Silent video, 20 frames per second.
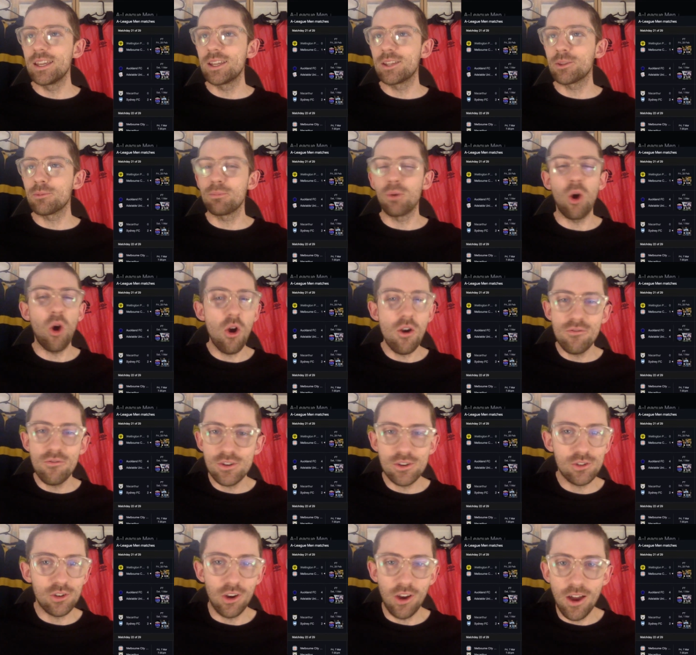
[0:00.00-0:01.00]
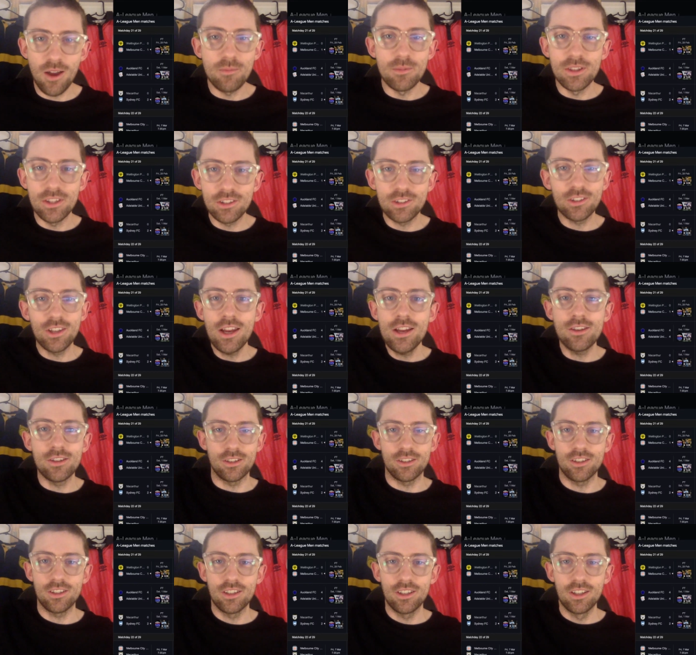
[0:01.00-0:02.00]
at the perfect time in the season?
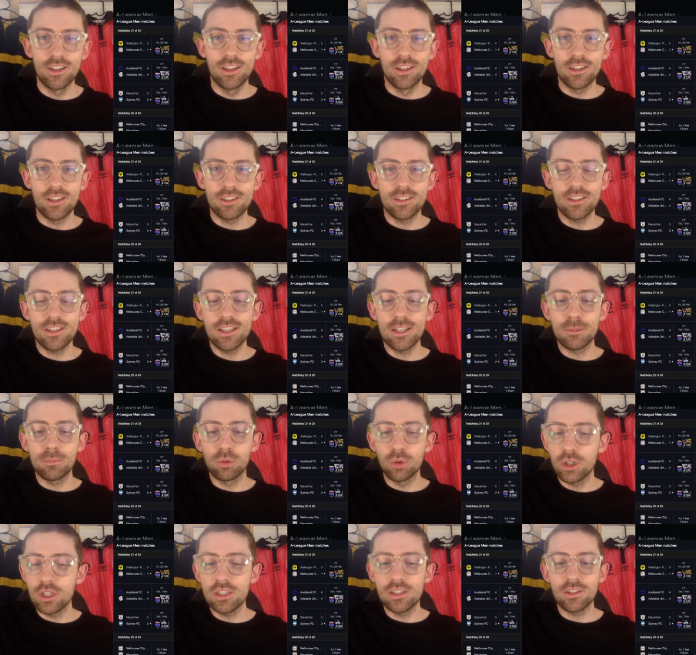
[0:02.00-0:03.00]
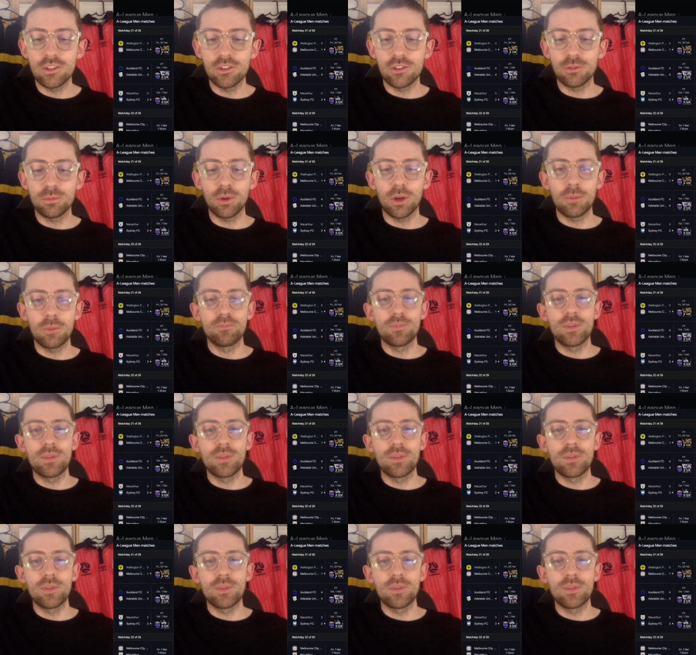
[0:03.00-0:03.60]
They're sitting in a pretty decent spot